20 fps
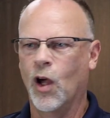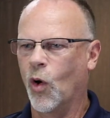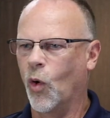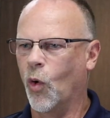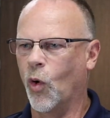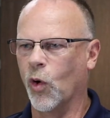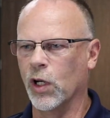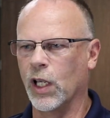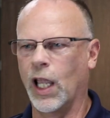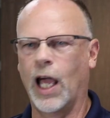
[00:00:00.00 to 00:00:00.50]

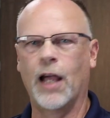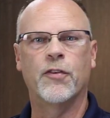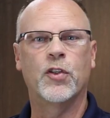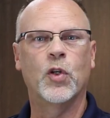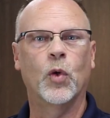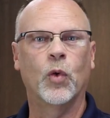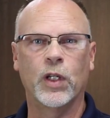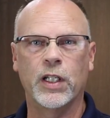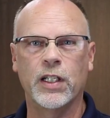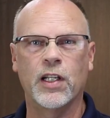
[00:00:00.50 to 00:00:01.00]
or live
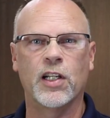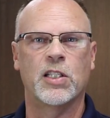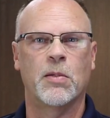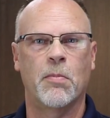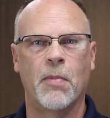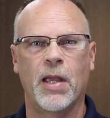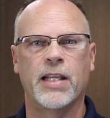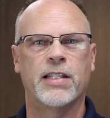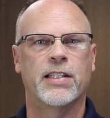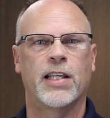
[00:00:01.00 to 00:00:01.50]
tooling
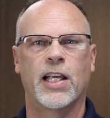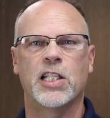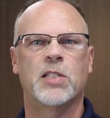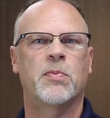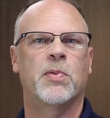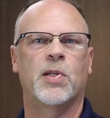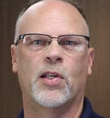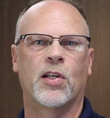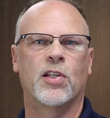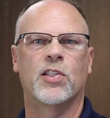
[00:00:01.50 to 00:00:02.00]
doesn't make sense
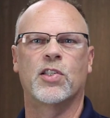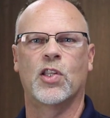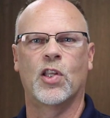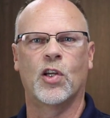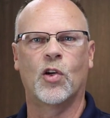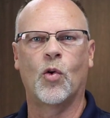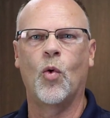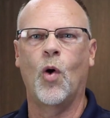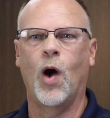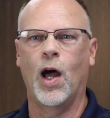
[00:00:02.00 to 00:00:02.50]
because of
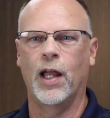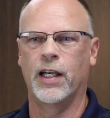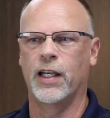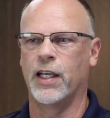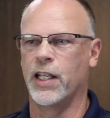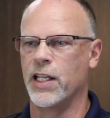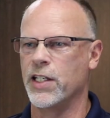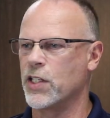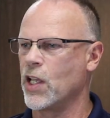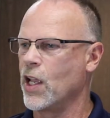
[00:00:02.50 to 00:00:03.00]
the
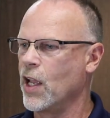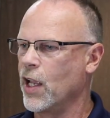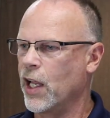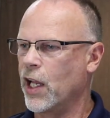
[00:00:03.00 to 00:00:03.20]
quantities,